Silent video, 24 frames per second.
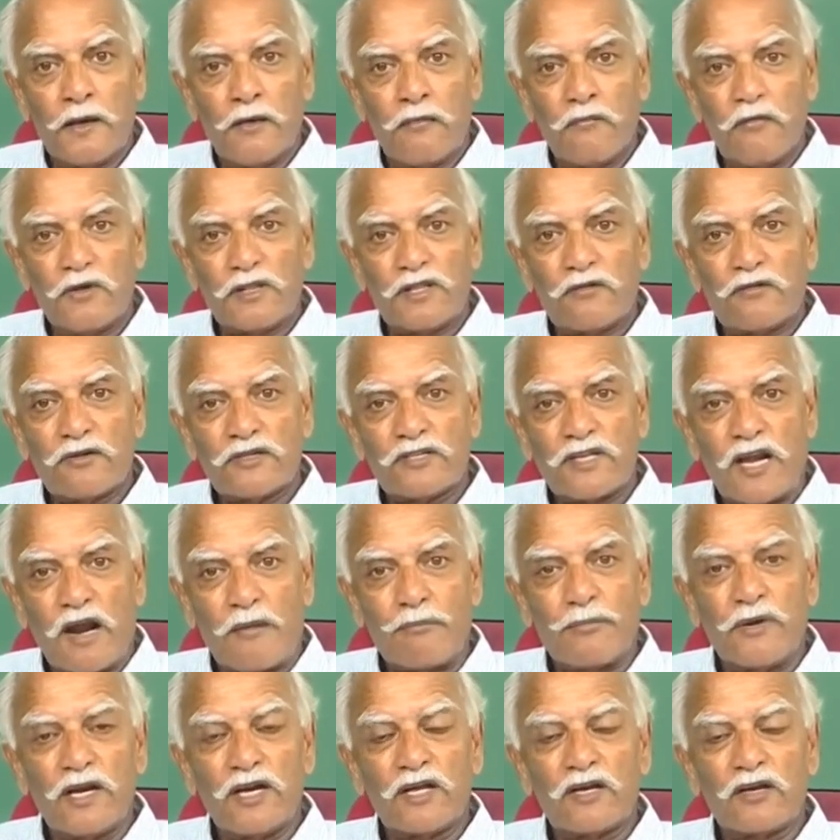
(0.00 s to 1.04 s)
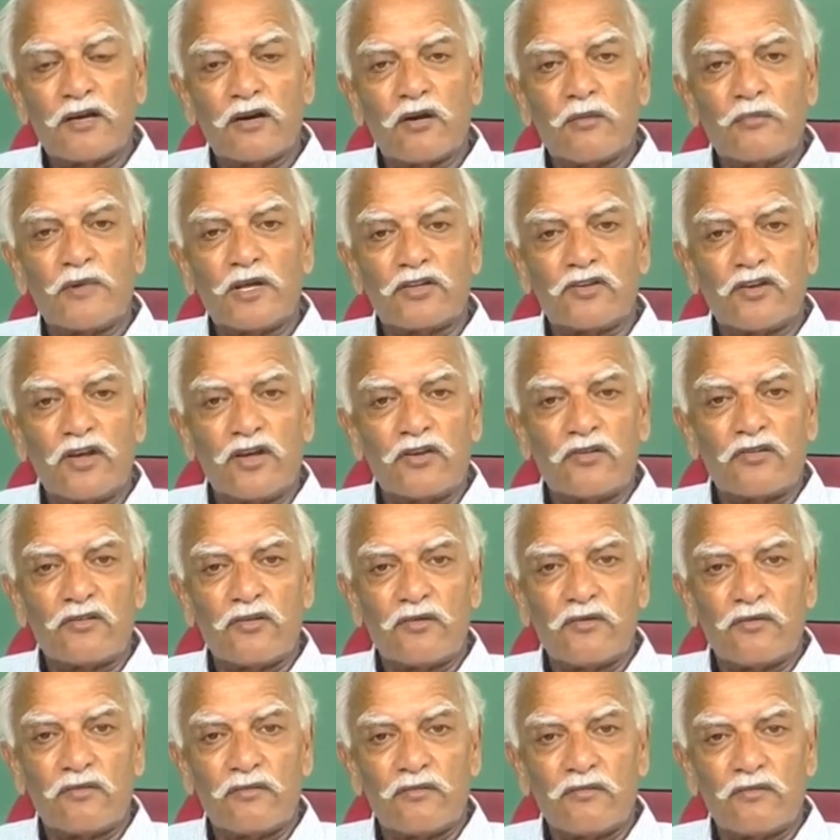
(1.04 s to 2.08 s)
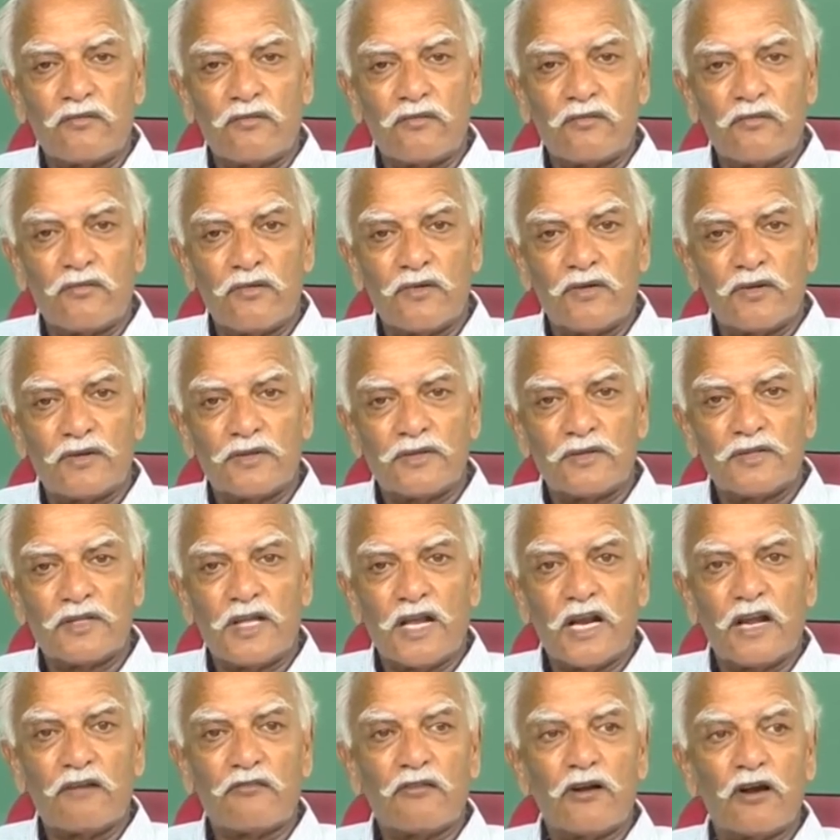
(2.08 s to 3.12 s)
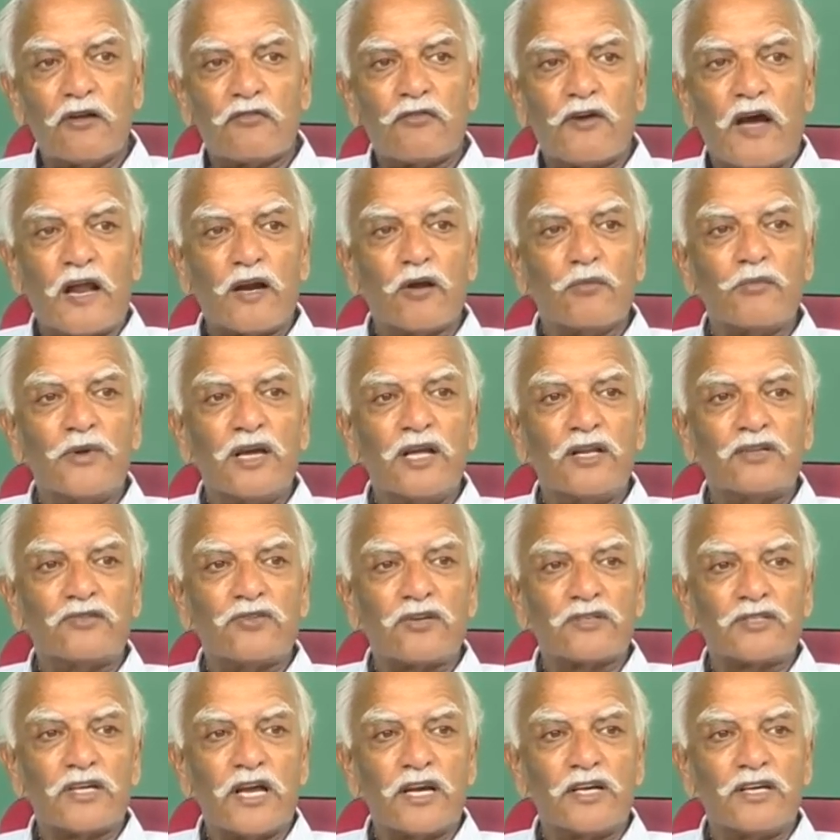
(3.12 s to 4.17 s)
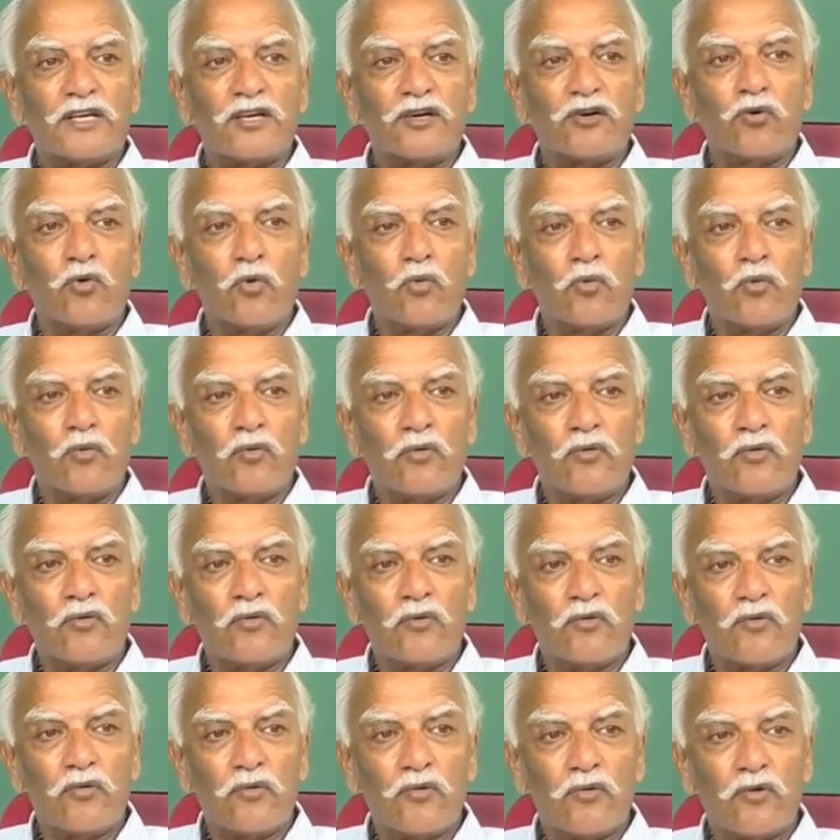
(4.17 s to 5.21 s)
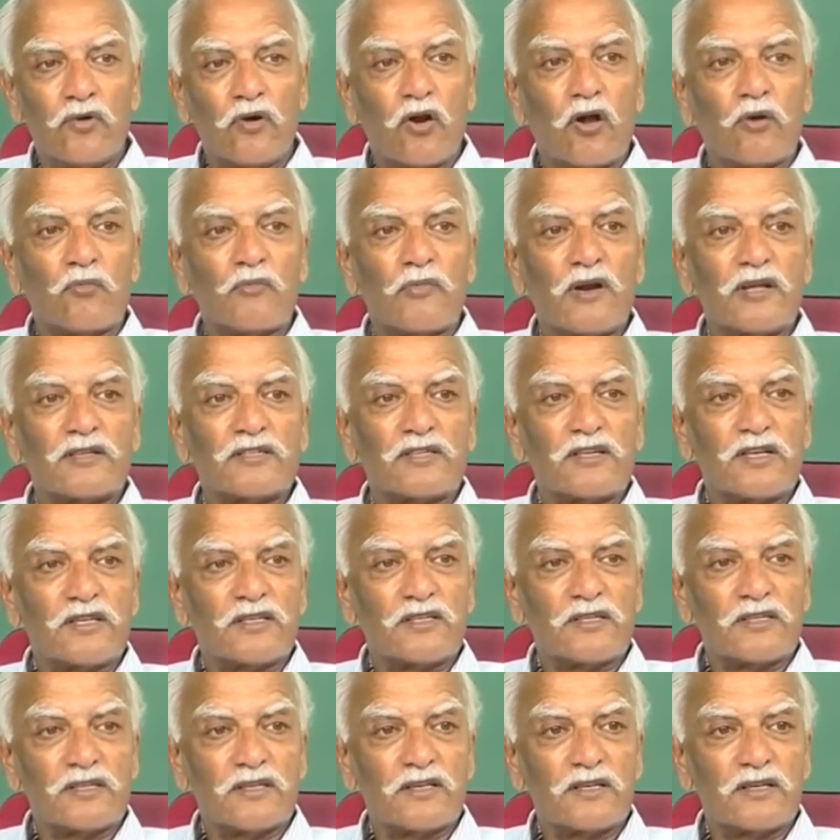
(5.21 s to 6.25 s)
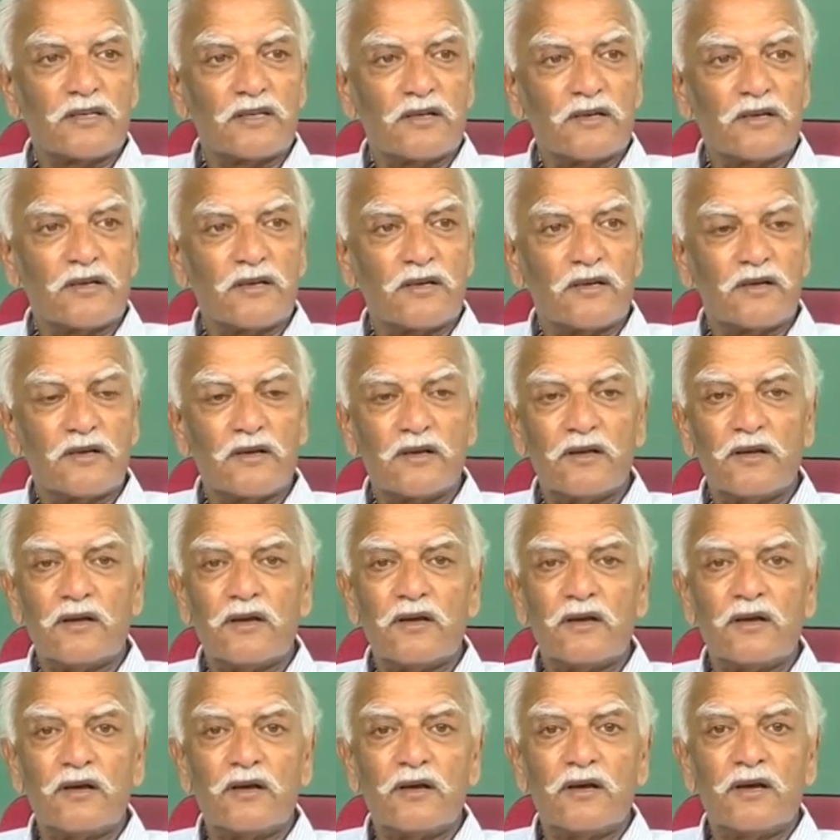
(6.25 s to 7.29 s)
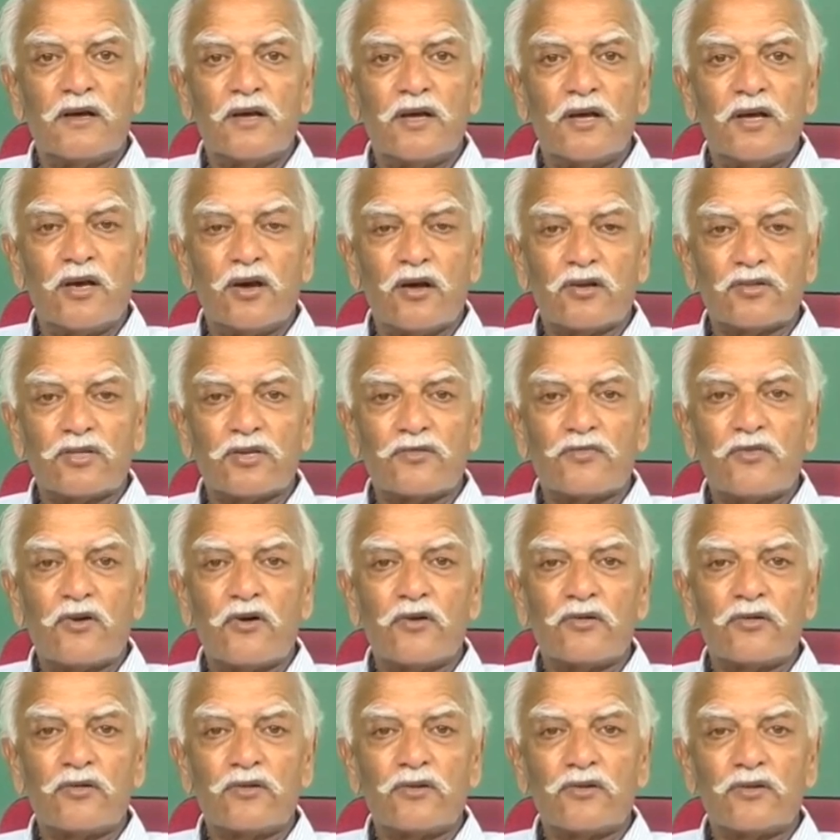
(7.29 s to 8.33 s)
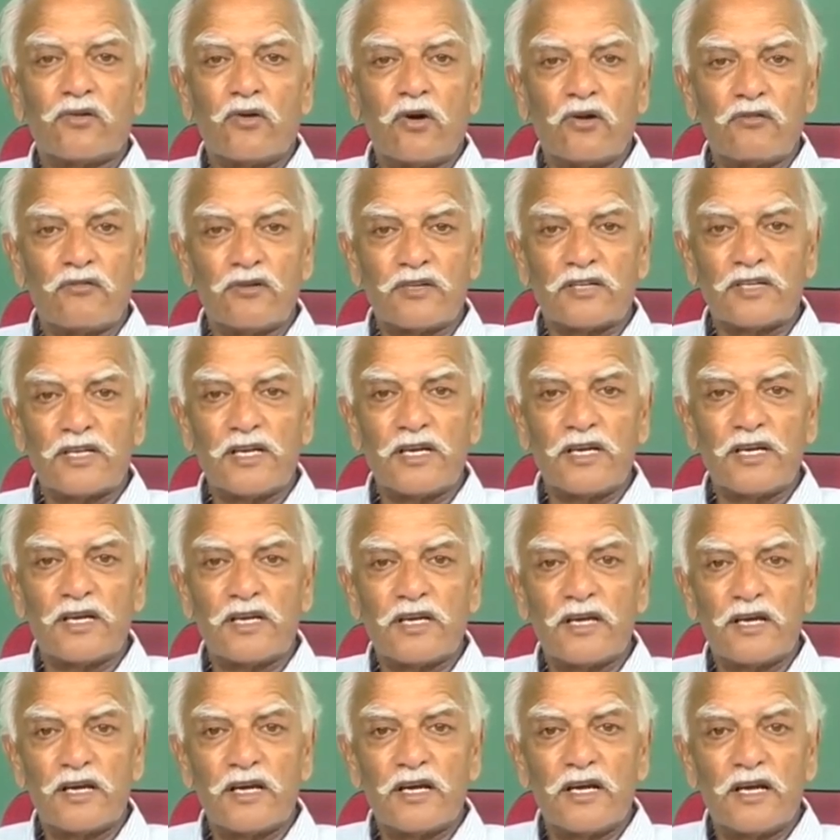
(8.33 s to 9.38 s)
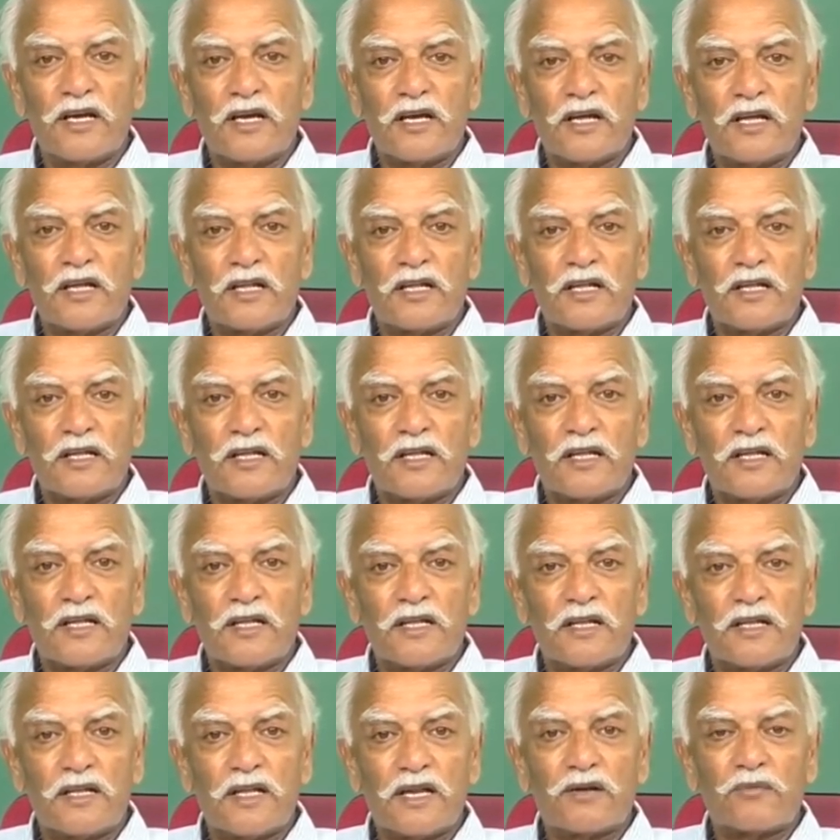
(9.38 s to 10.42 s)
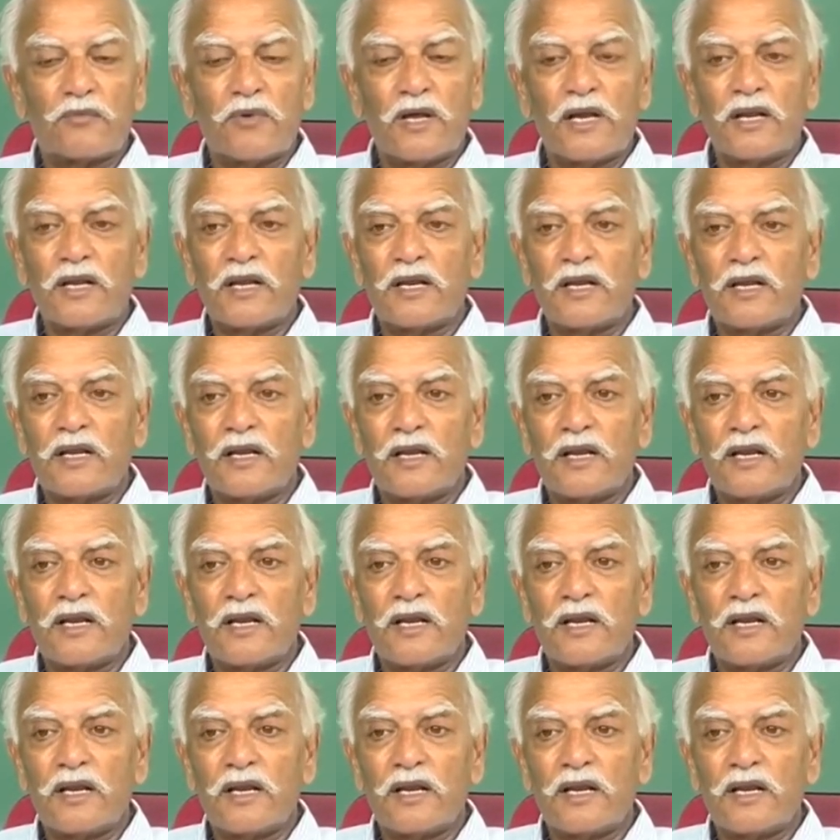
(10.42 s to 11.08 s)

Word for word: when there was rapid economic change, the level of anomie in society grew, normlessness. He also found conversely that when